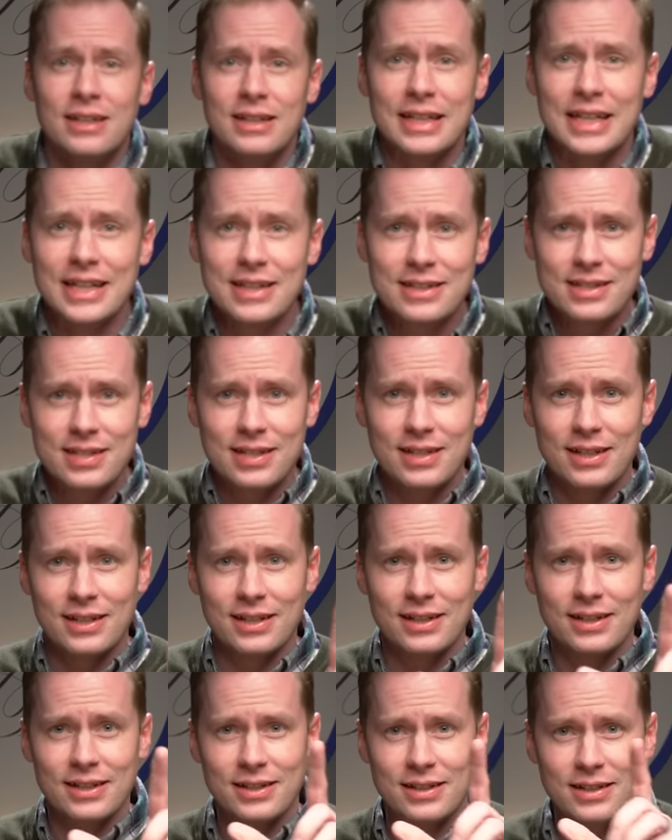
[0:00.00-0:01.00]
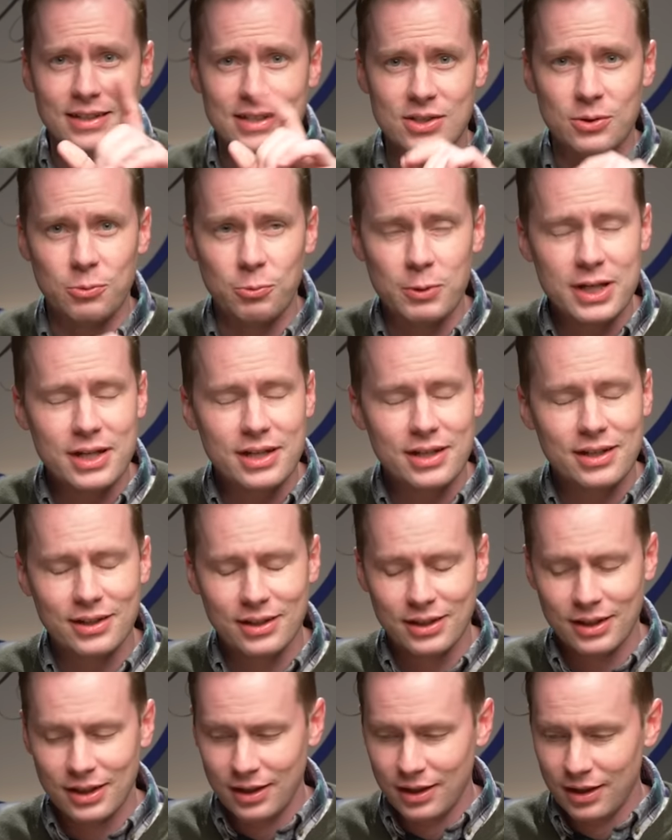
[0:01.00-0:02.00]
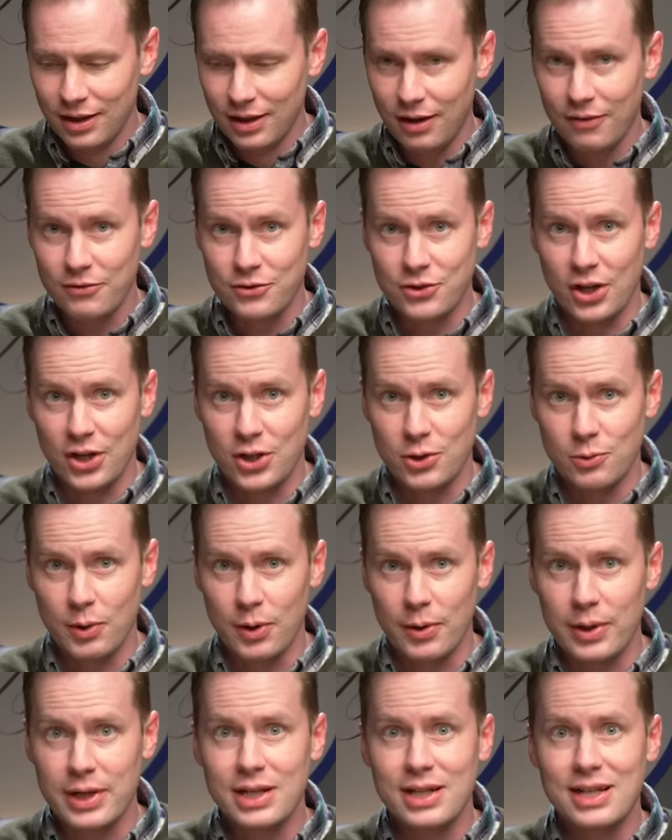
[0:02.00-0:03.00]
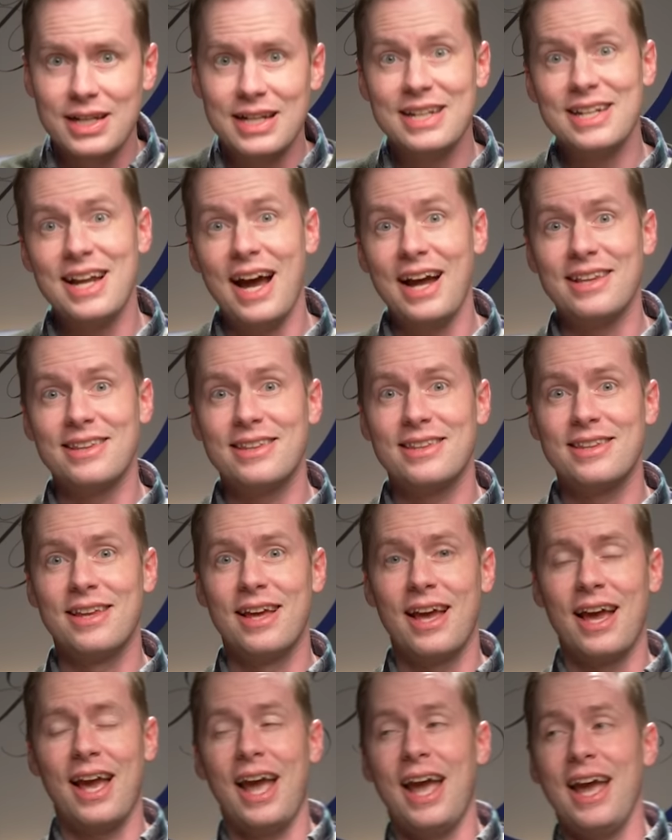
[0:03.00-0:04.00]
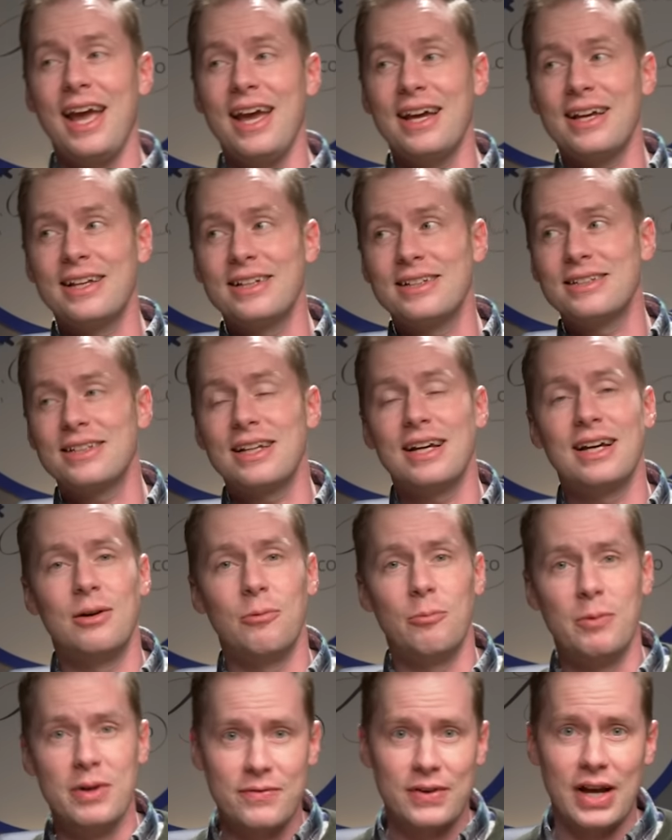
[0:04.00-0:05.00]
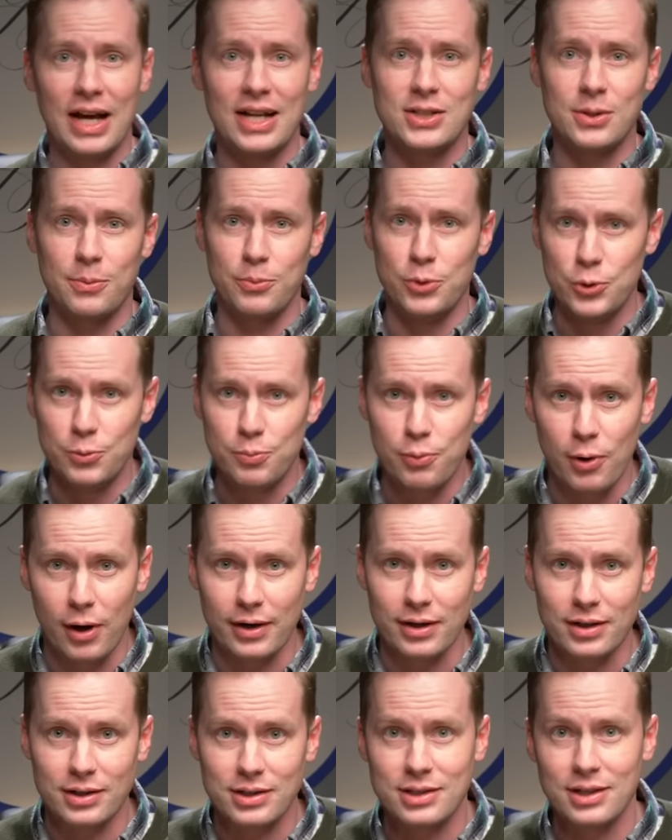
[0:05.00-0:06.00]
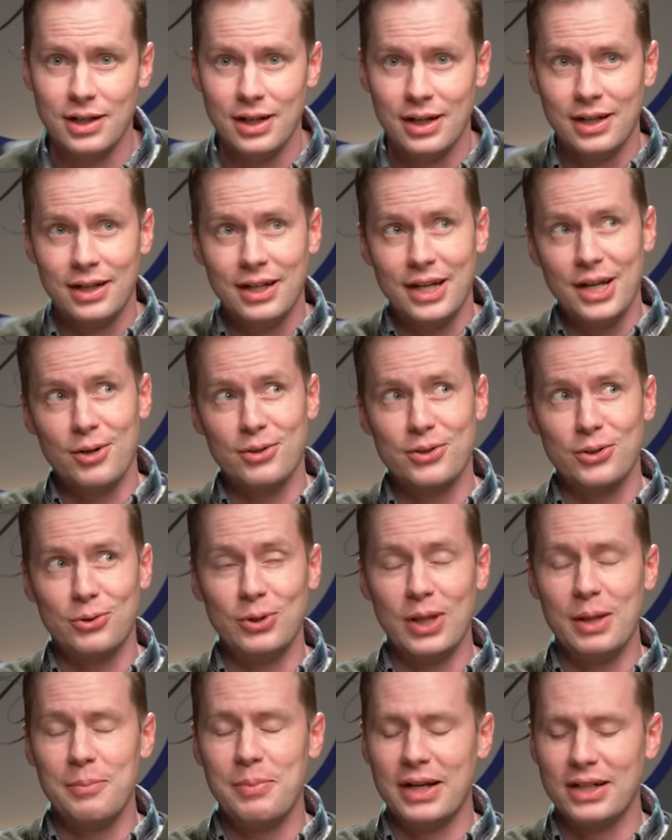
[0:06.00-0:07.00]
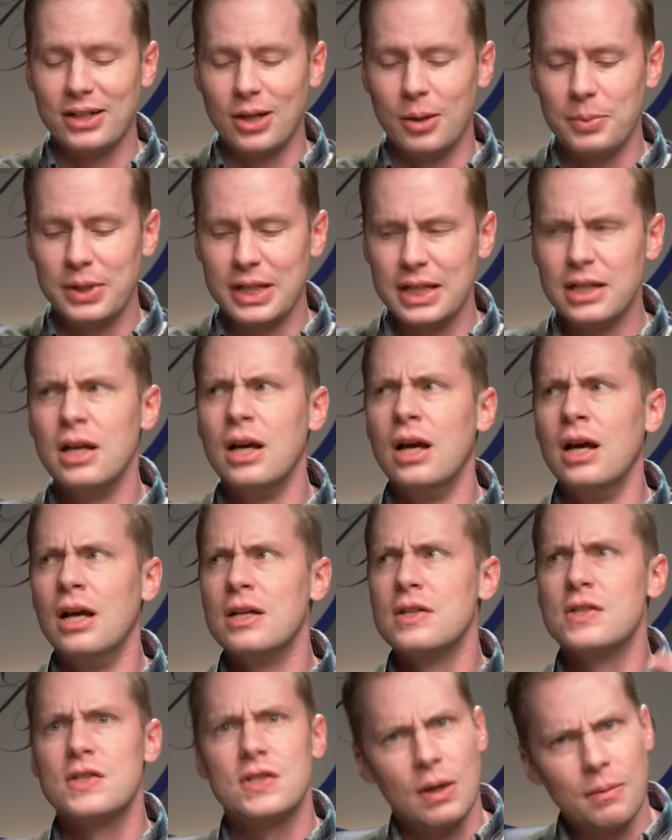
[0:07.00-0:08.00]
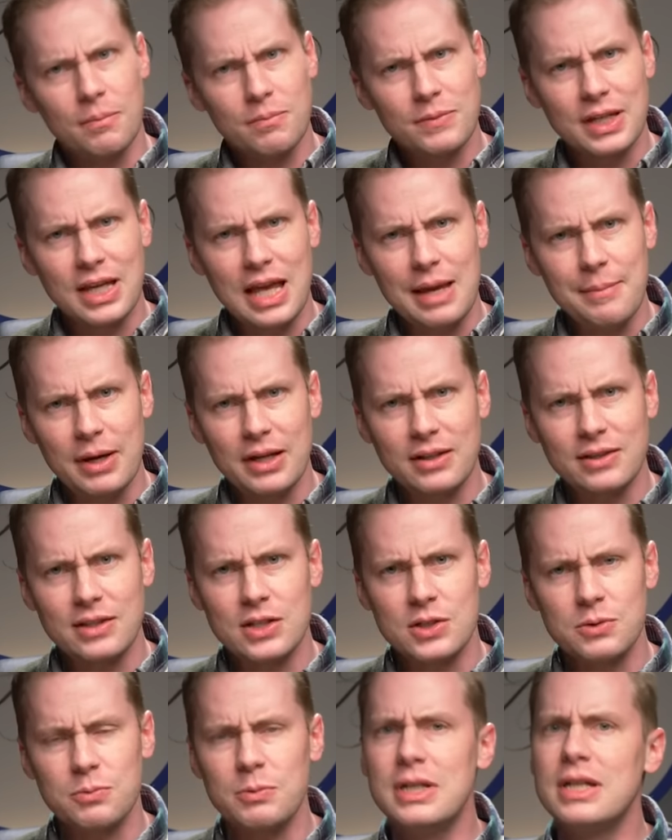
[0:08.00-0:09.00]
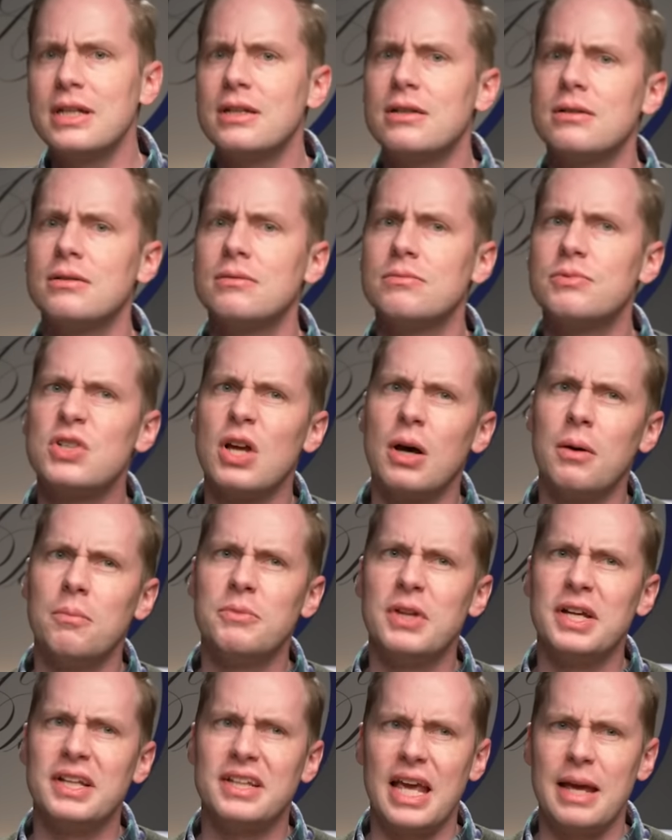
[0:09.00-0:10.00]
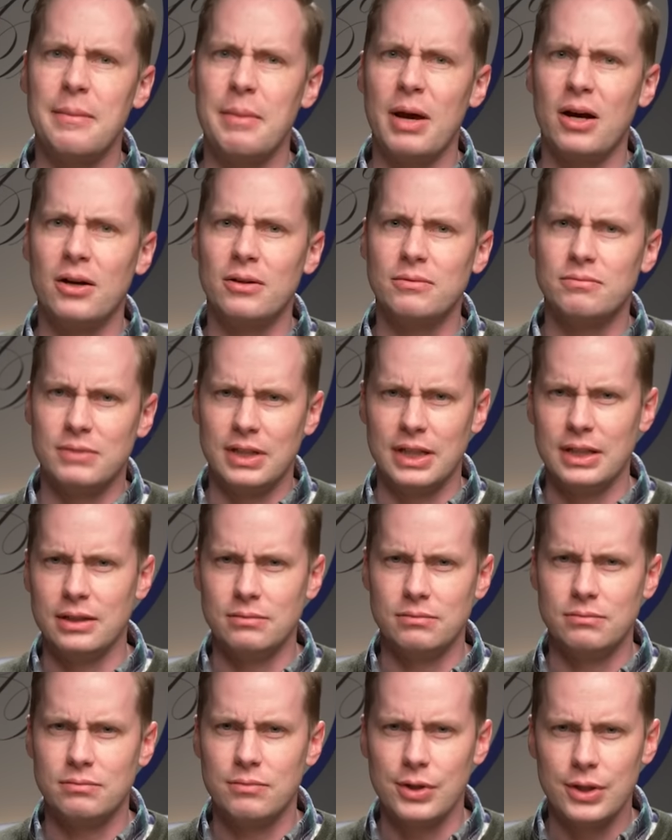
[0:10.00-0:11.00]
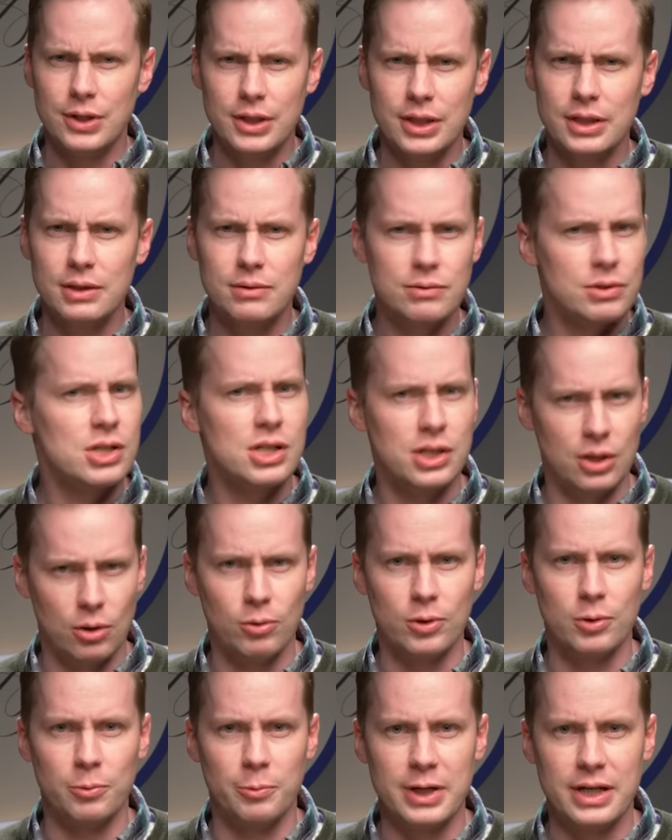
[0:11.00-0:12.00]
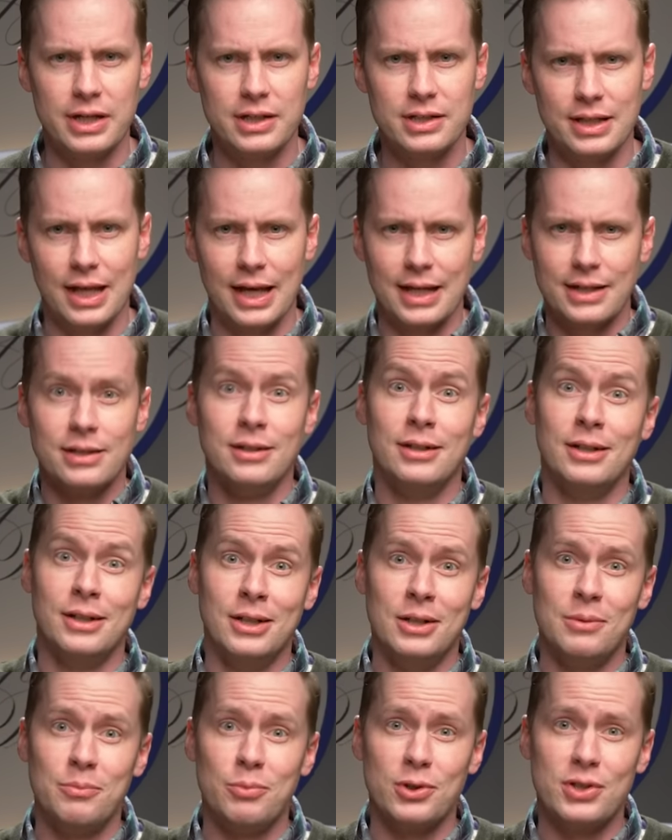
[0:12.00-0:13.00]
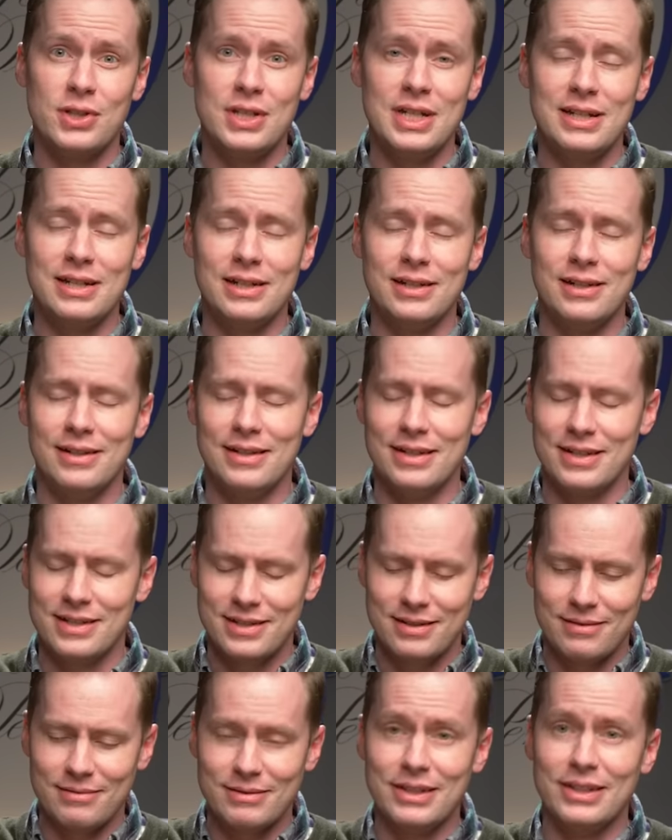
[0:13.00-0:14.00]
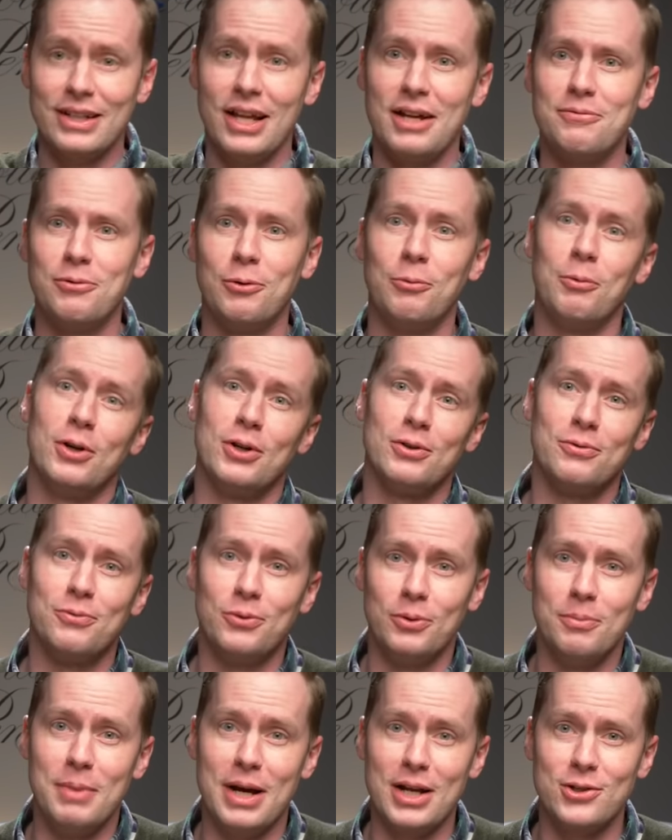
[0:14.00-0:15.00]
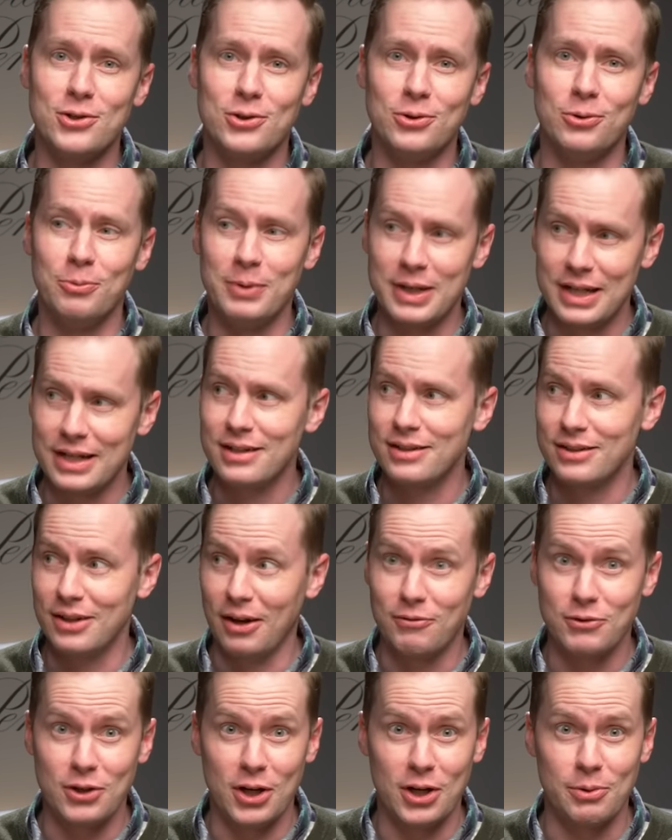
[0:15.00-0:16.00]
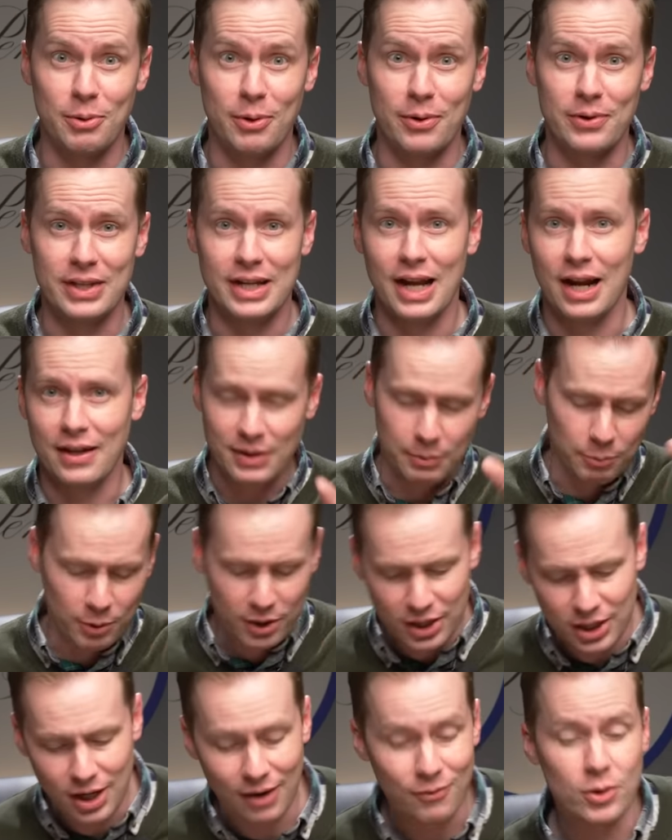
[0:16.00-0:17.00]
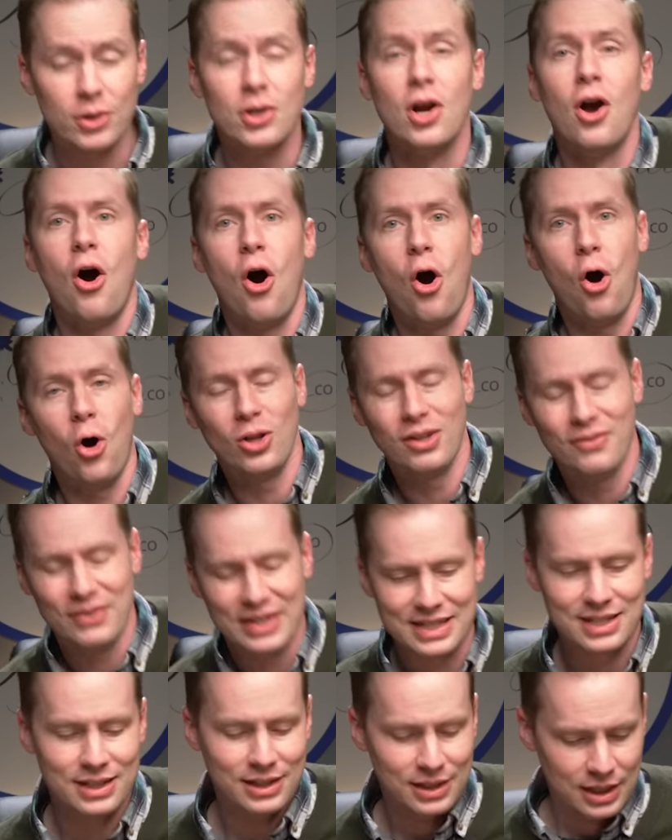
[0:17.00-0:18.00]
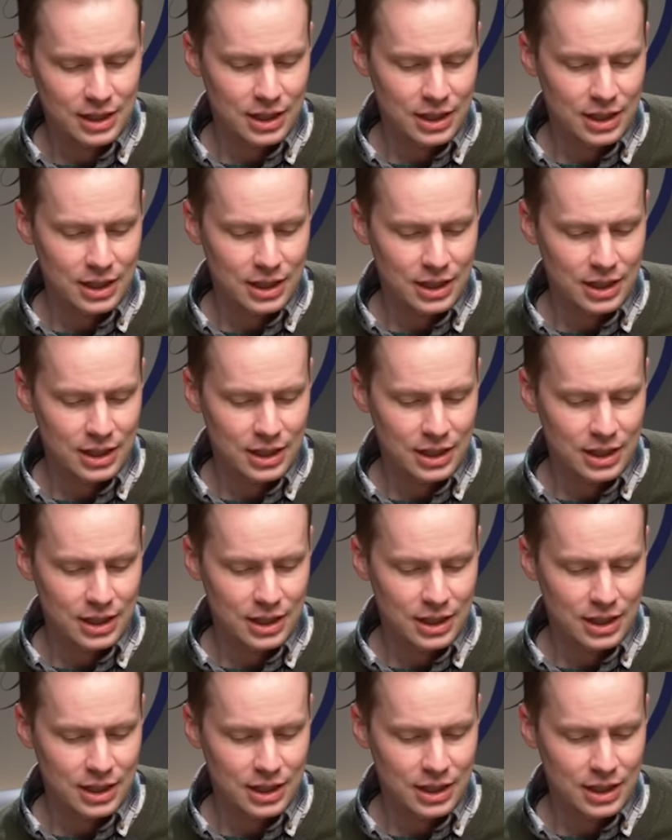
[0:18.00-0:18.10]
it is the week of January 9th, and we've got some new products here at the Goulet Pen Company. Some that came out this week, some that came out in the slower weeks that preceded this delightful, wonderful, magical week of January the 9th. And we're going to cover all of it.